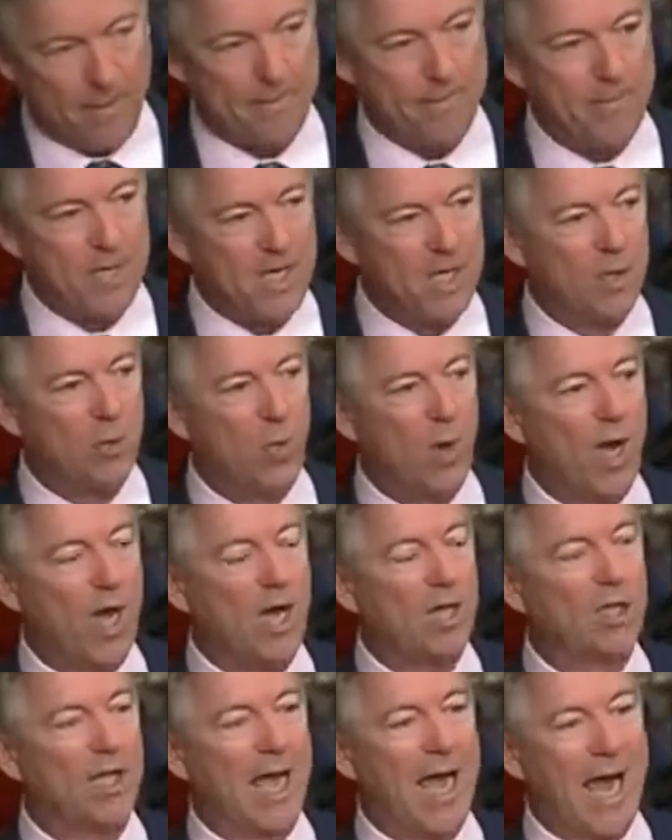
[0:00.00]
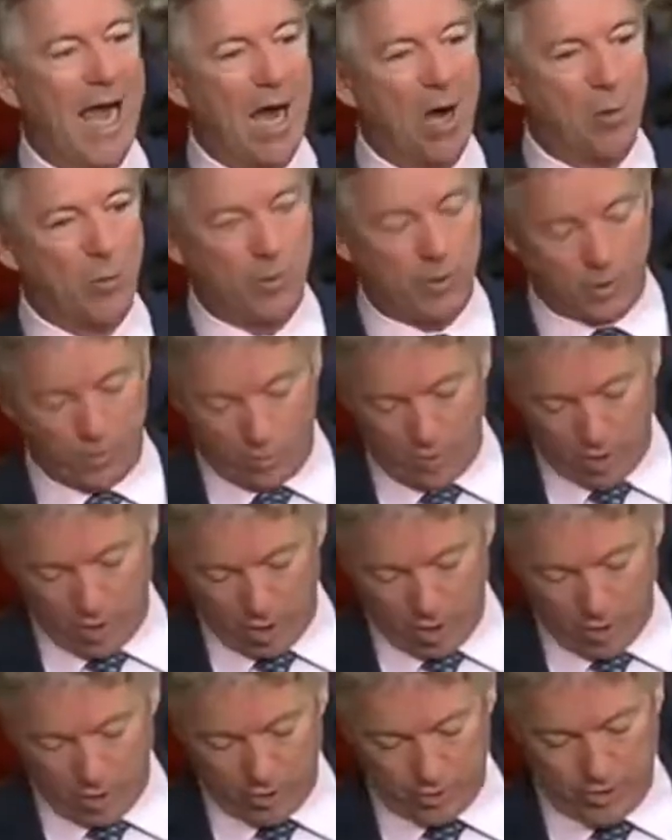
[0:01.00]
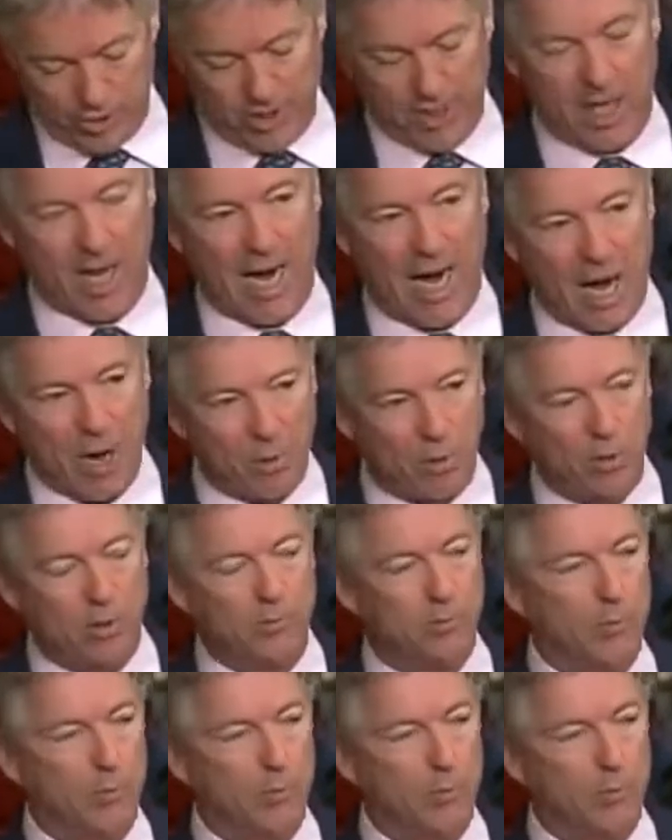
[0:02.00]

Meanwhile, our roads and our